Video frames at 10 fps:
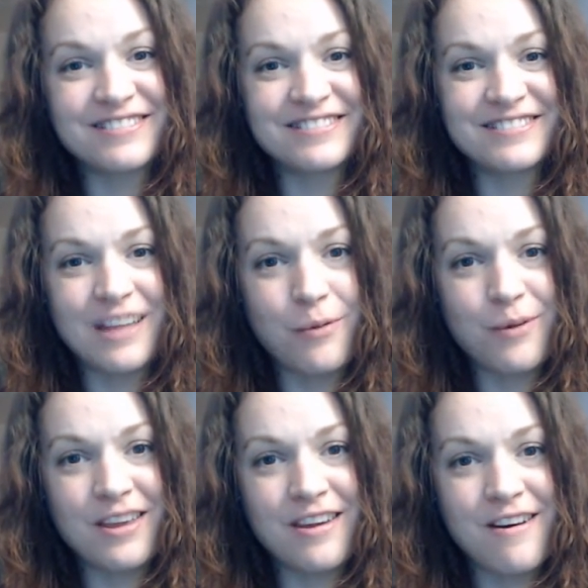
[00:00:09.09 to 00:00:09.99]
that
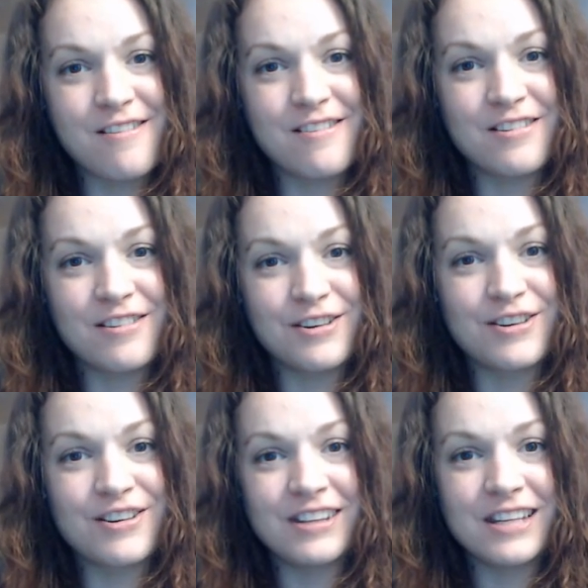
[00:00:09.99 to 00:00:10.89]
we are
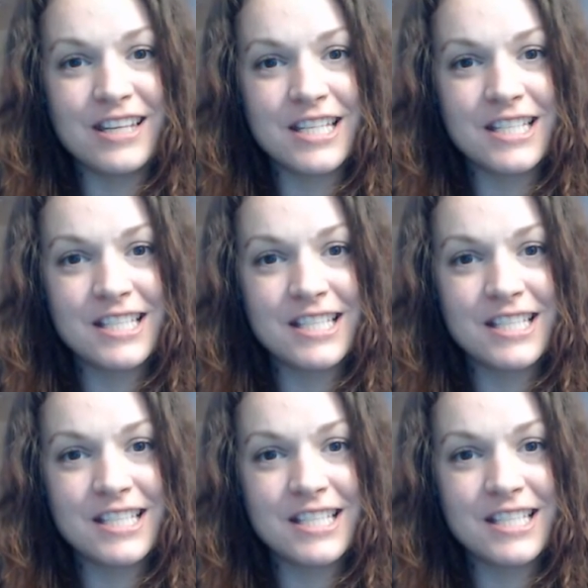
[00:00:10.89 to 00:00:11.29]
currently